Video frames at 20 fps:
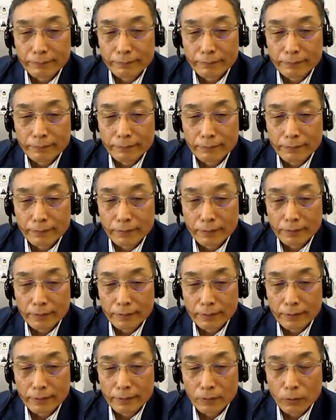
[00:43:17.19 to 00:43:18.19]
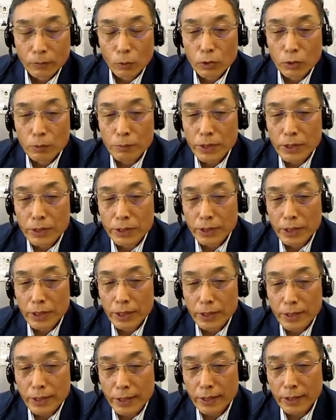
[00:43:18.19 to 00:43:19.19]
And uh, therefore,
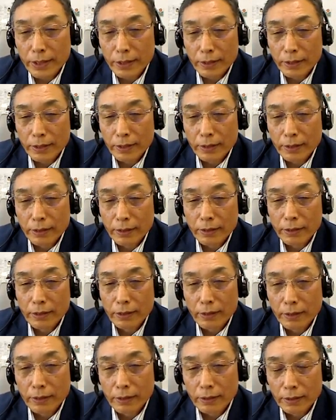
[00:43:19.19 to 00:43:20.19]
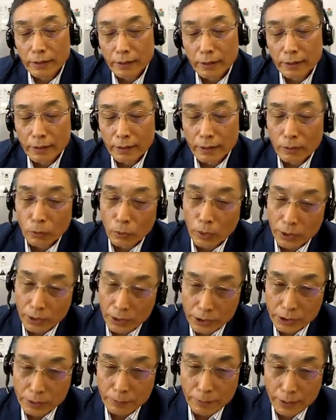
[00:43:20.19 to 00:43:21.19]
I think uh, the
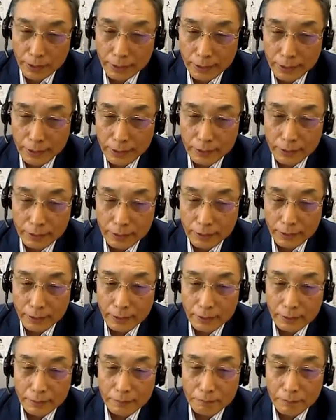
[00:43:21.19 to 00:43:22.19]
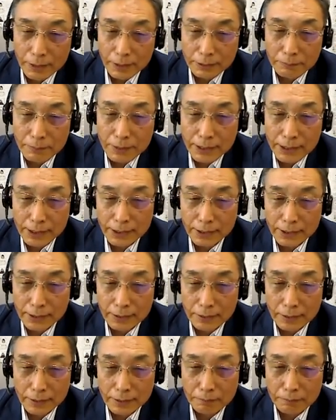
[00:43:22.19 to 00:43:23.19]
Egyptians are they're very close
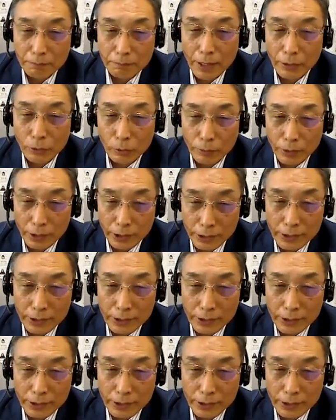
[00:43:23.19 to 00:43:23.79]
to me and